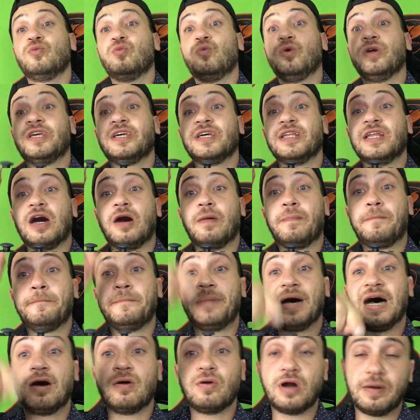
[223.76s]
We can now
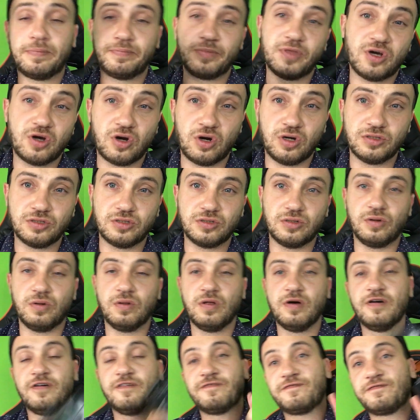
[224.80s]
power up the console
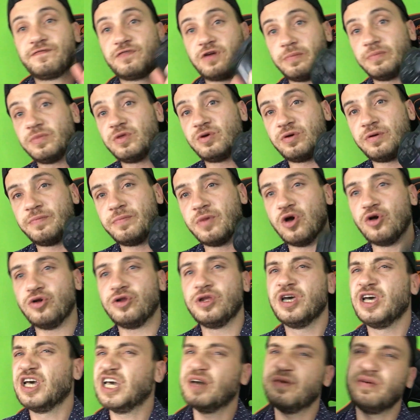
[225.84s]
from the remote.
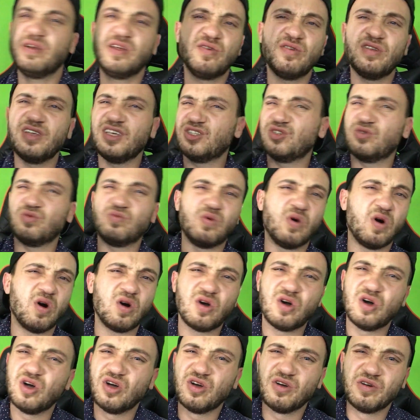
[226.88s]
We don't need to
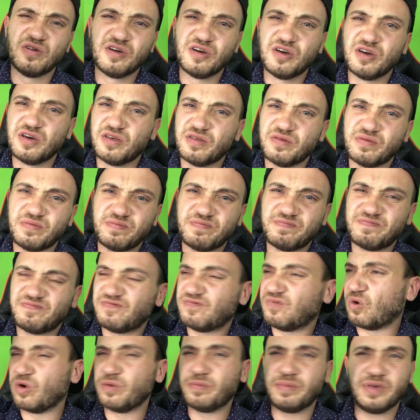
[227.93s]
walk
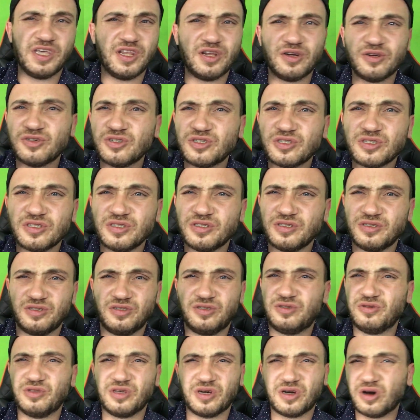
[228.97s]
4 meters
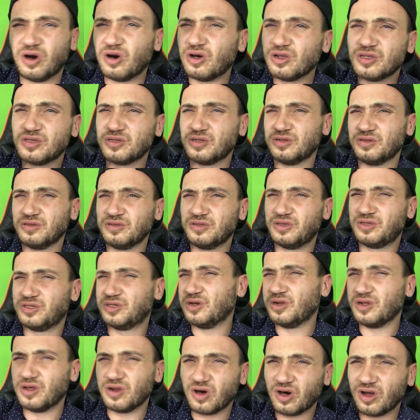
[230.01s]
to the console to
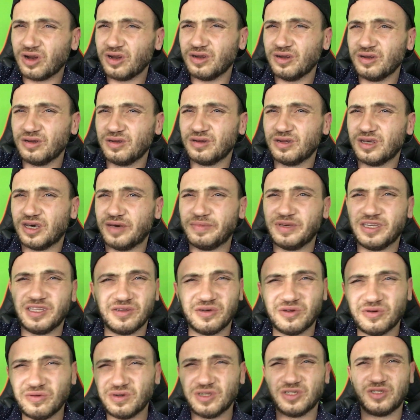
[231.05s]
turn it on. I mean,
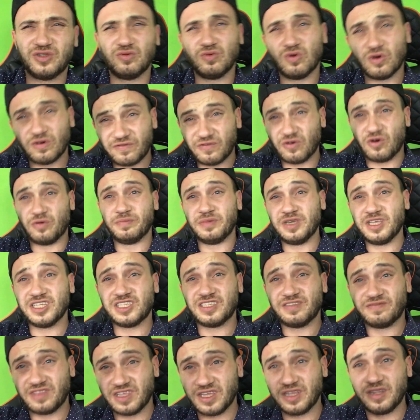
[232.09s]
who wants to walk 4
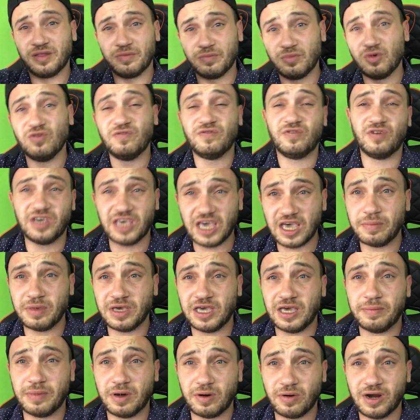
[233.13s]
meters if they're in the mood for
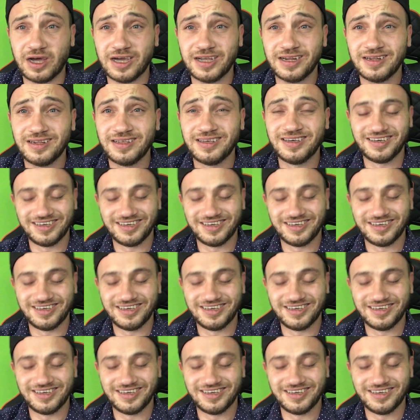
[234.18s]
gaming, am I right?